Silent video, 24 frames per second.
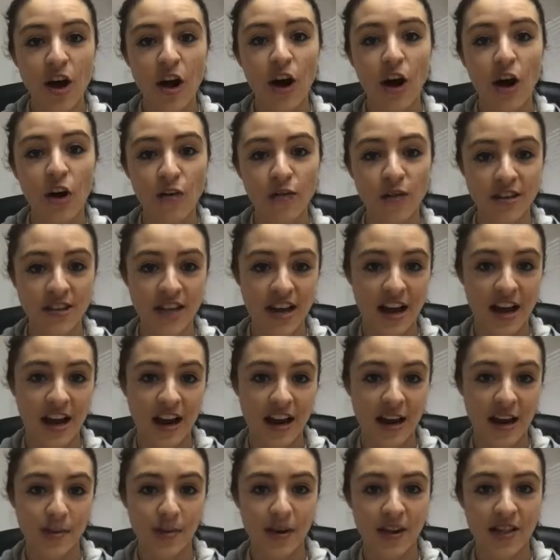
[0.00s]
over
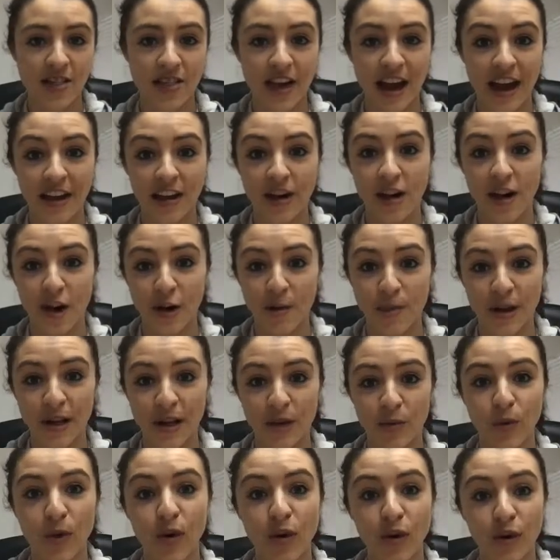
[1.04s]
time, that
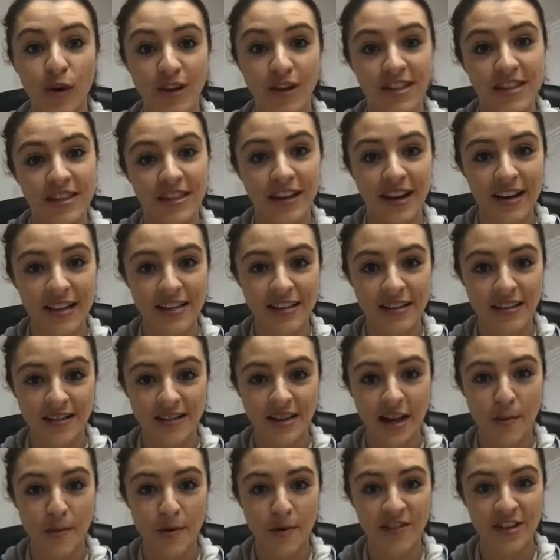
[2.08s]
carbon will crystallize on
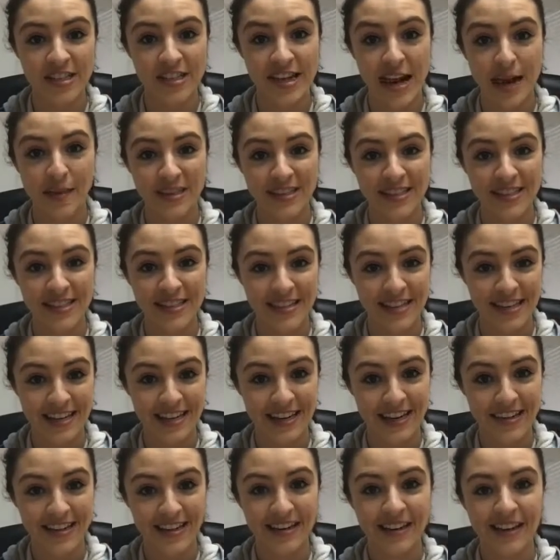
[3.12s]
top of a diamond
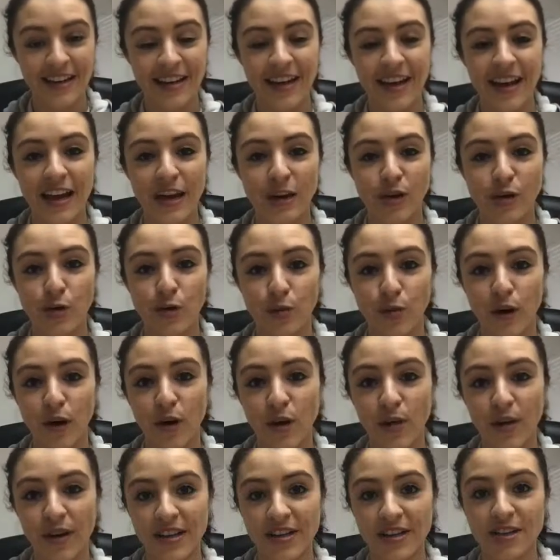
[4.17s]
seed and
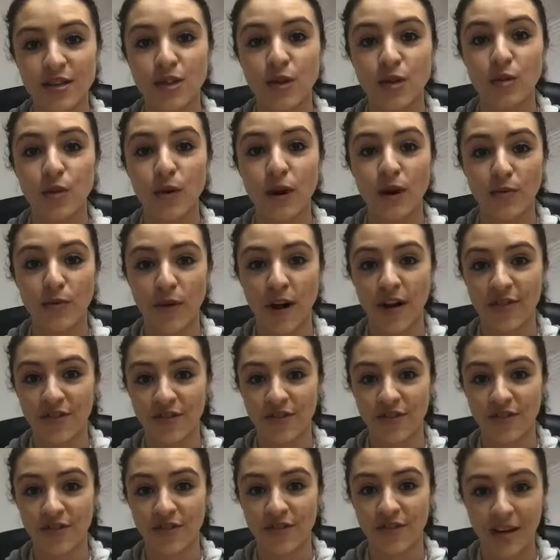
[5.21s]
grow into a rough
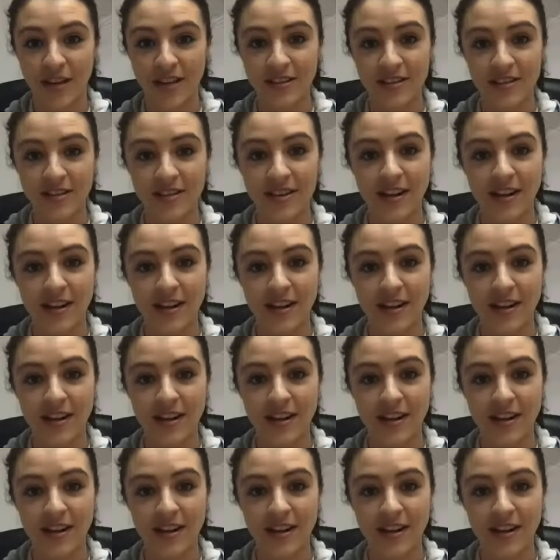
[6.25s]
diamond.